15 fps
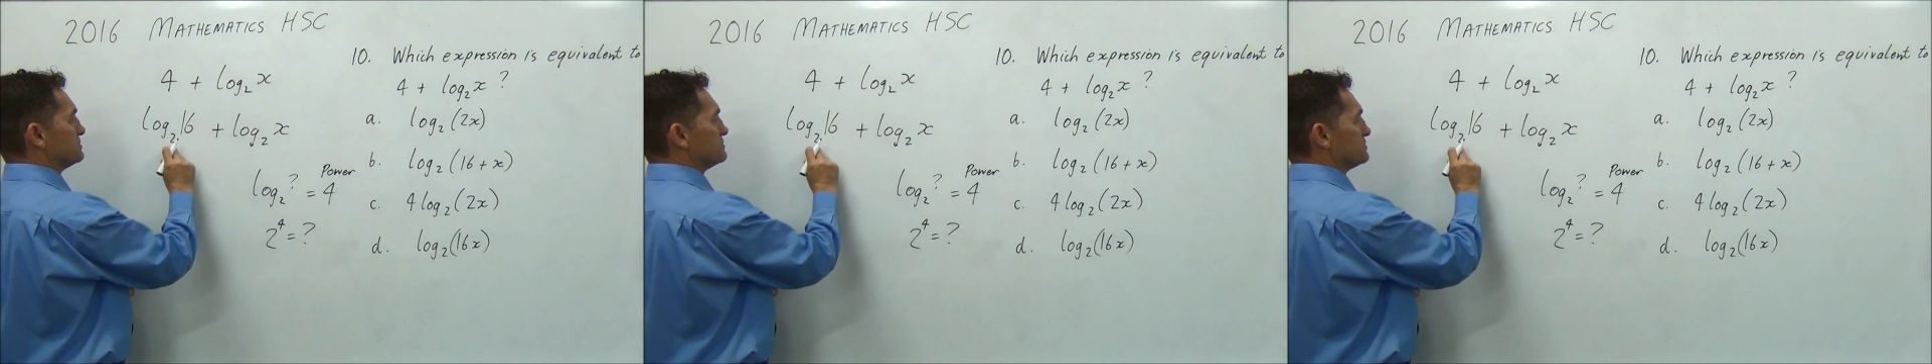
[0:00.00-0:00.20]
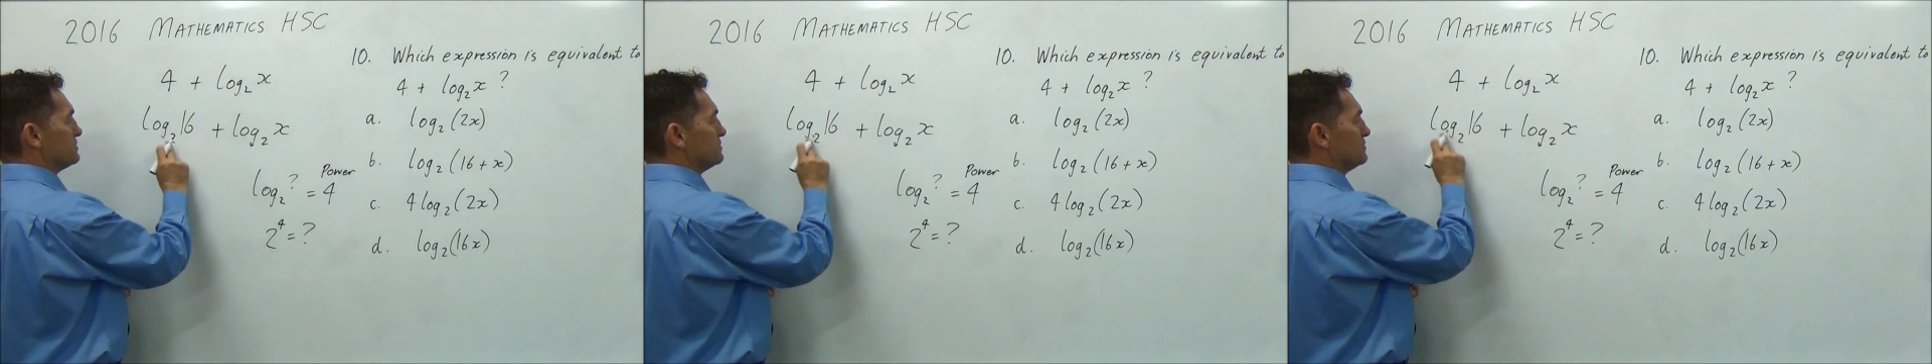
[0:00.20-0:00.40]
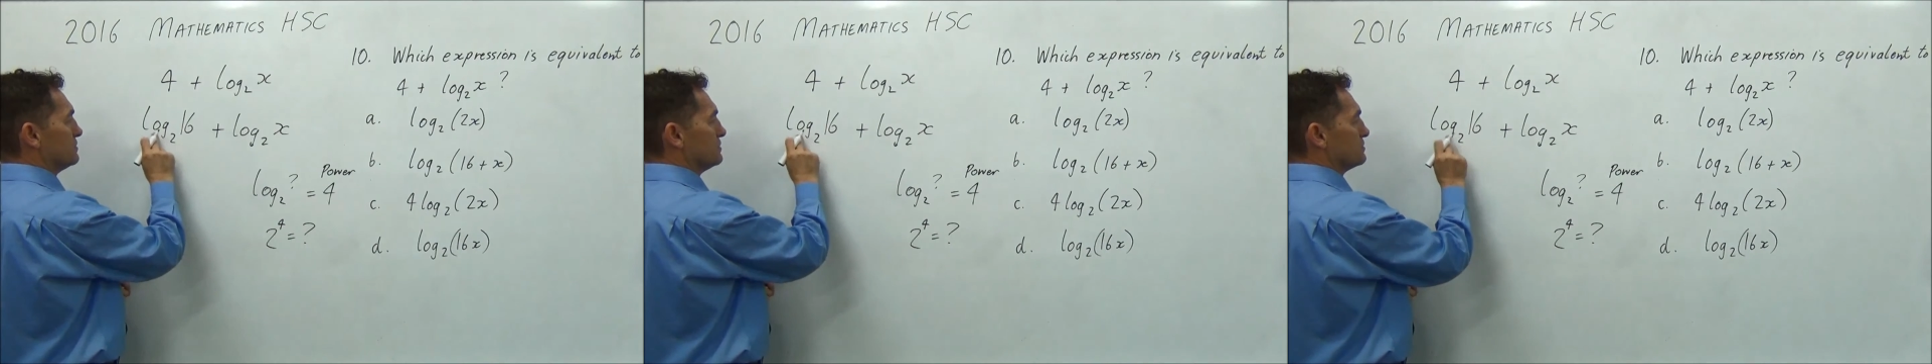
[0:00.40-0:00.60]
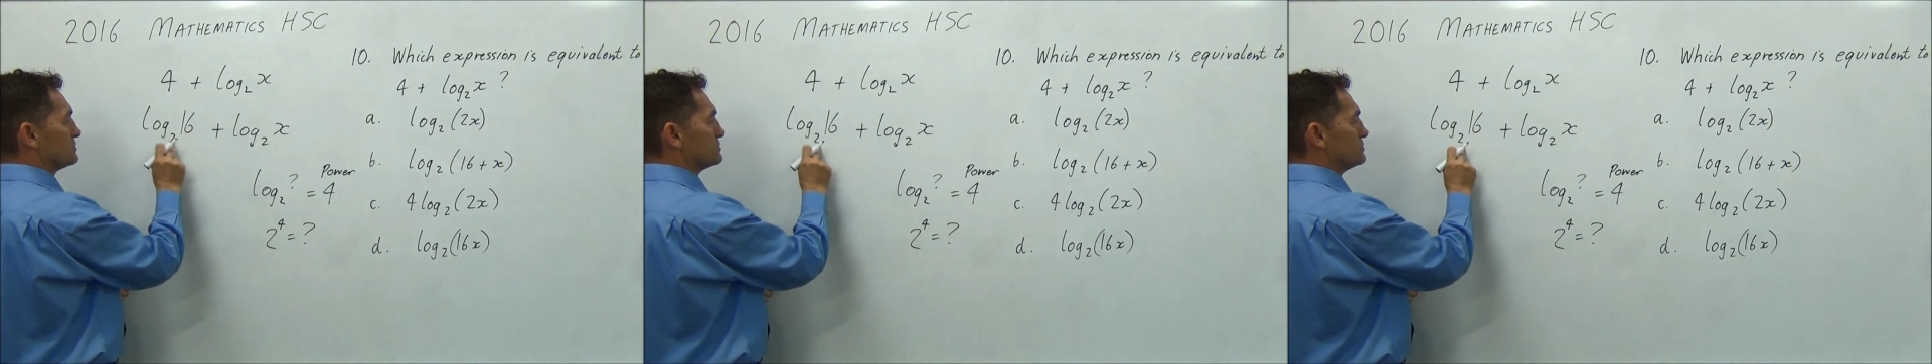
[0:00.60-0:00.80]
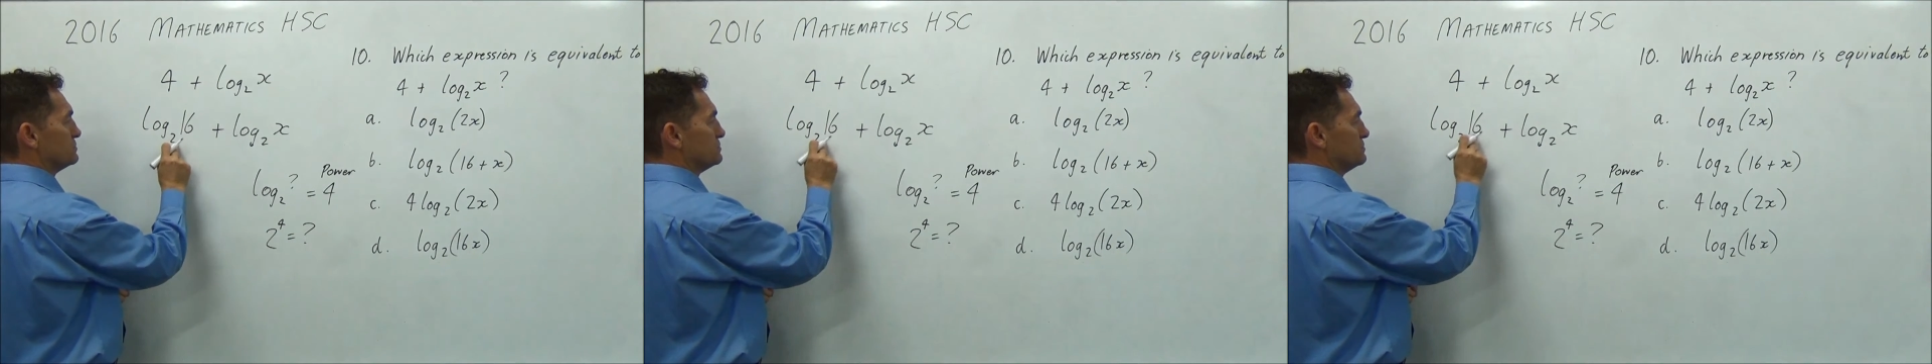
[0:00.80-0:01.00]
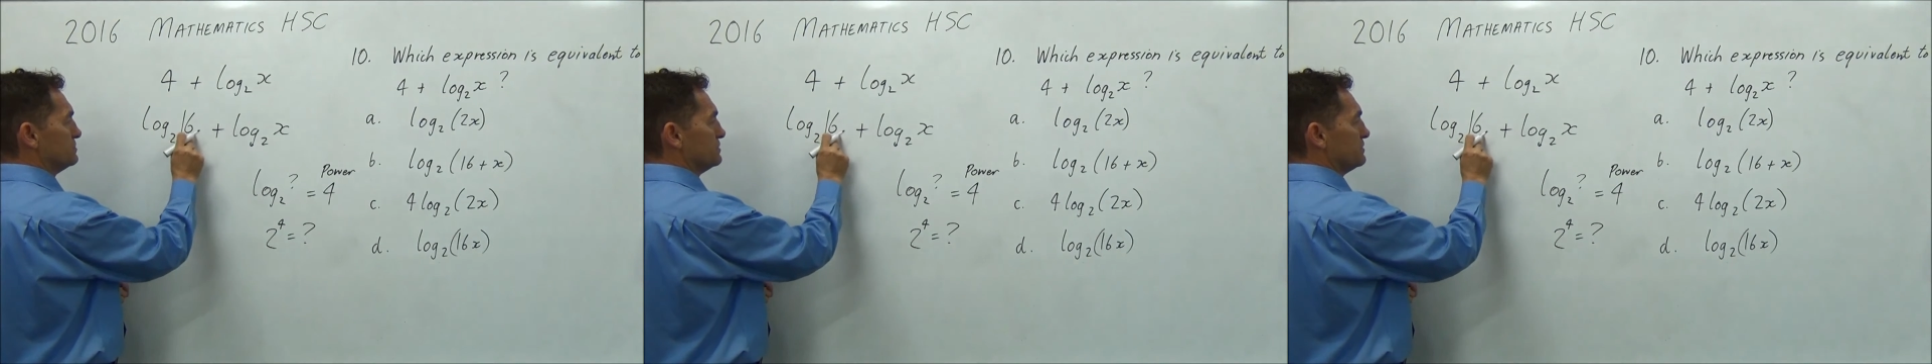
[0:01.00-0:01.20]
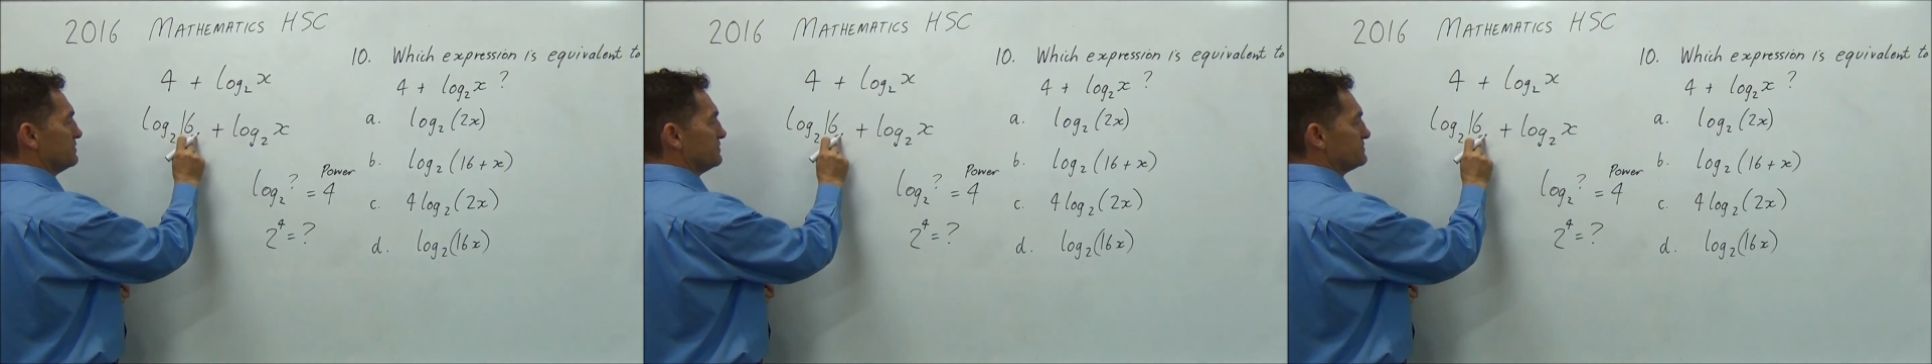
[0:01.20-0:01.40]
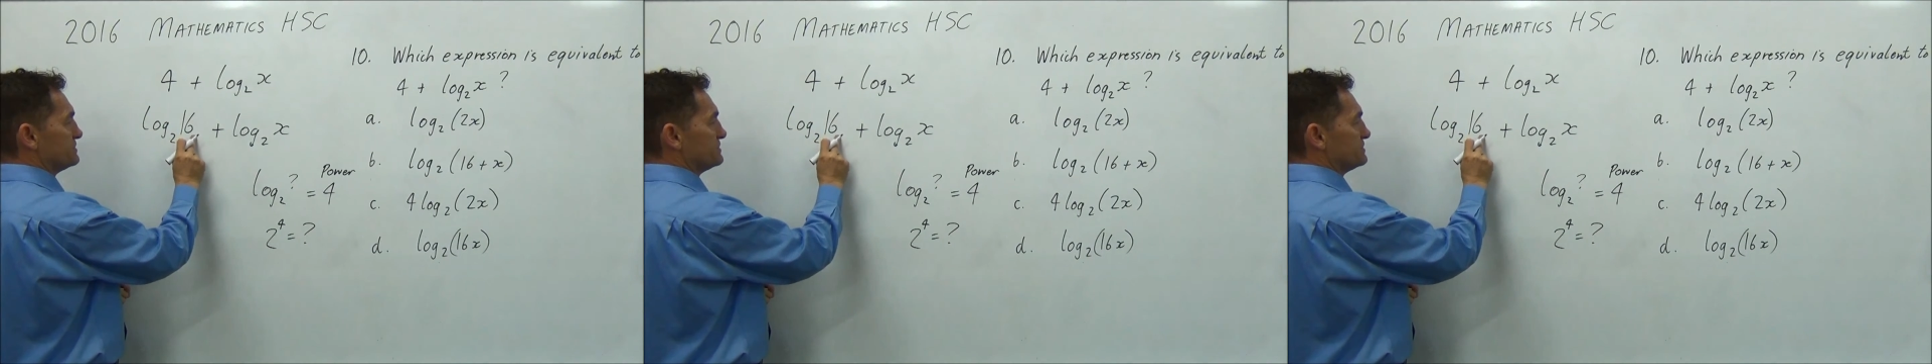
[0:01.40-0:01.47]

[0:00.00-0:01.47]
So log 2 of